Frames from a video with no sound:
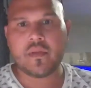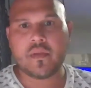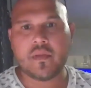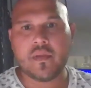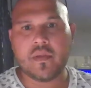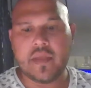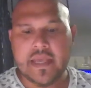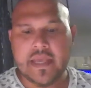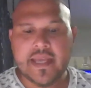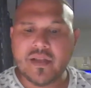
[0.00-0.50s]

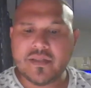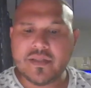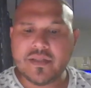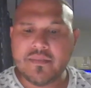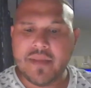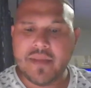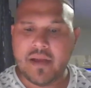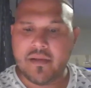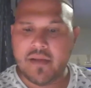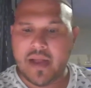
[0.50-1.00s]
He talks
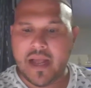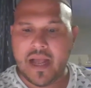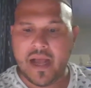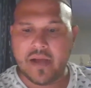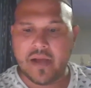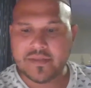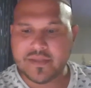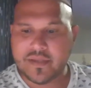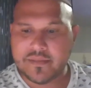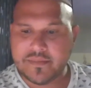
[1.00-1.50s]
about
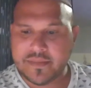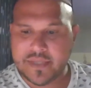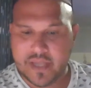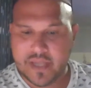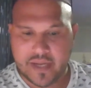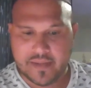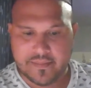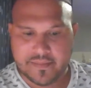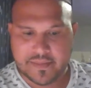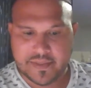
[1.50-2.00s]
how
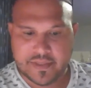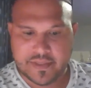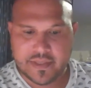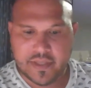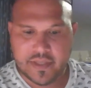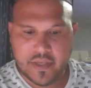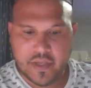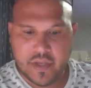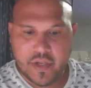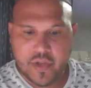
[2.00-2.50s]
sometimes
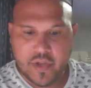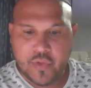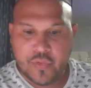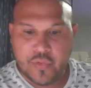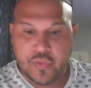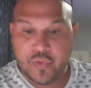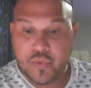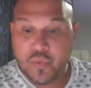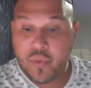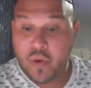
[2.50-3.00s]

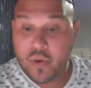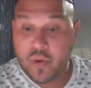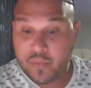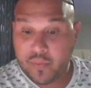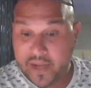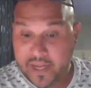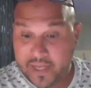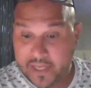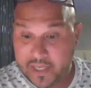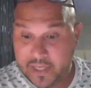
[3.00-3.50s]
through our
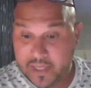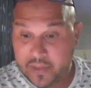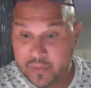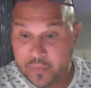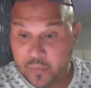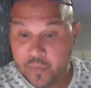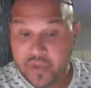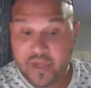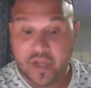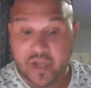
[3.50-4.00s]
writing,
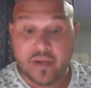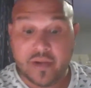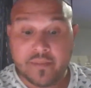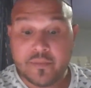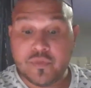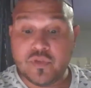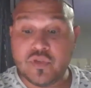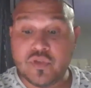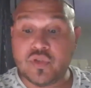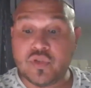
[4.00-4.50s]
we
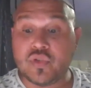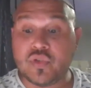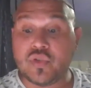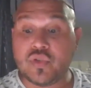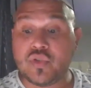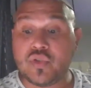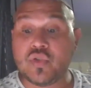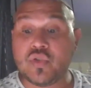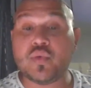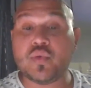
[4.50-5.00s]
come
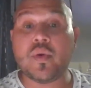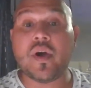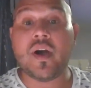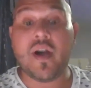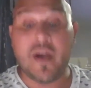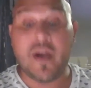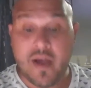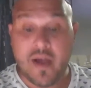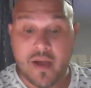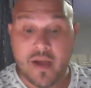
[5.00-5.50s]
to a
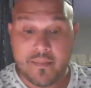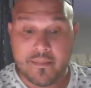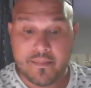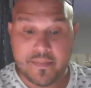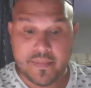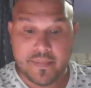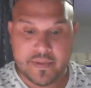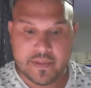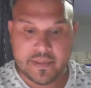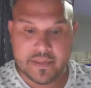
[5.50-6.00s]

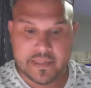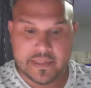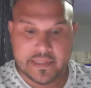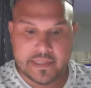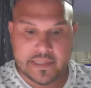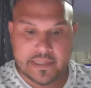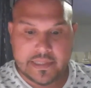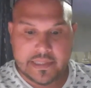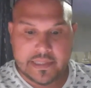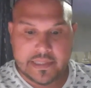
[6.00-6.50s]
hump
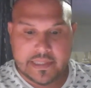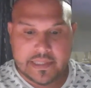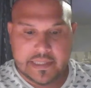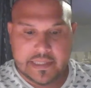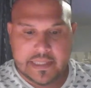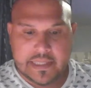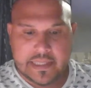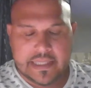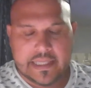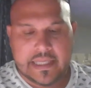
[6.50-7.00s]

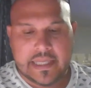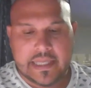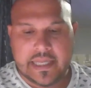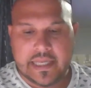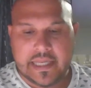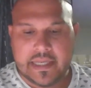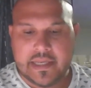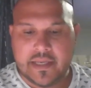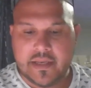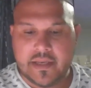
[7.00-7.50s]

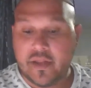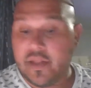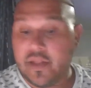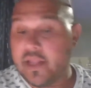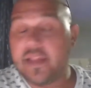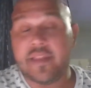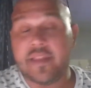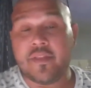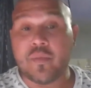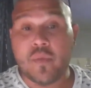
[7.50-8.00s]
in
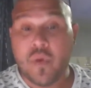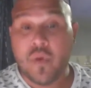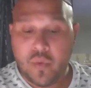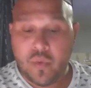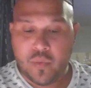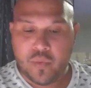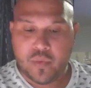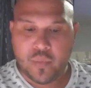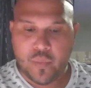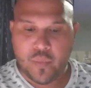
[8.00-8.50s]
the
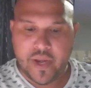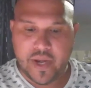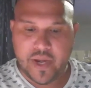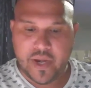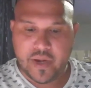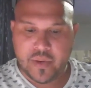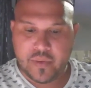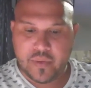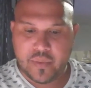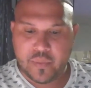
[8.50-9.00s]
road
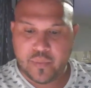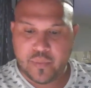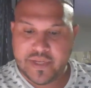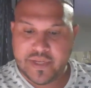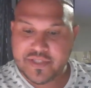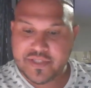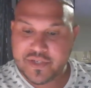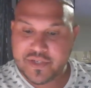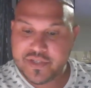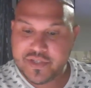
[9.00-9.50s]
where
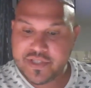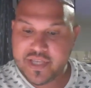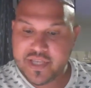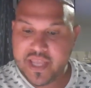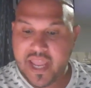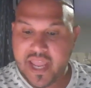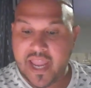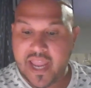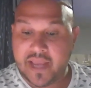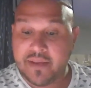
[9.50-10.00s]
research
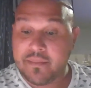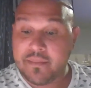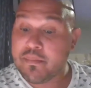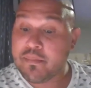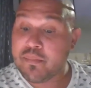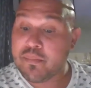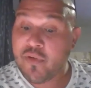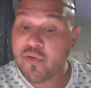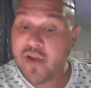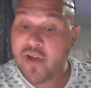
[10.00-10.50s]
and
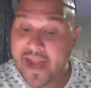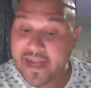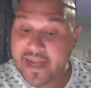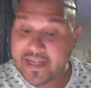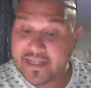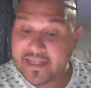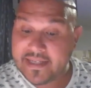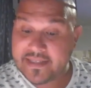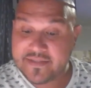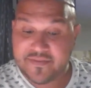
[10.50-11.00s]

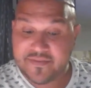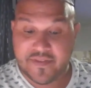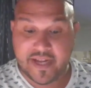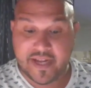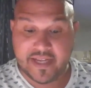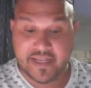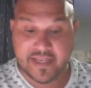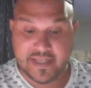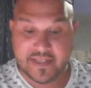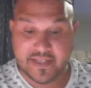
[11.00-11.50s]
practice
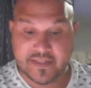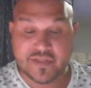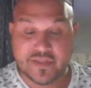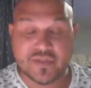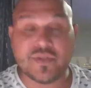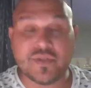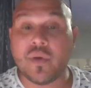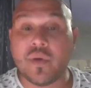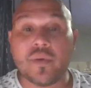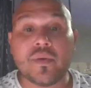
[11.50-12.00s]
findings
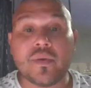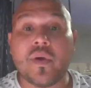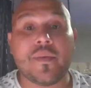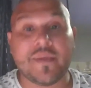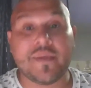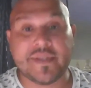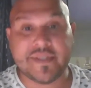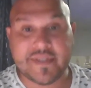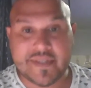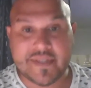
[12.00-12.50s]
don't
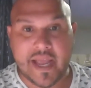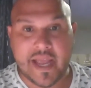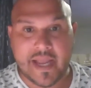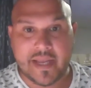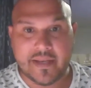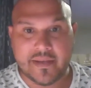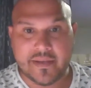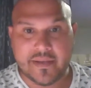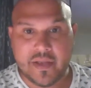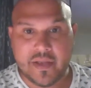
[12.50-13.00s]
coincide.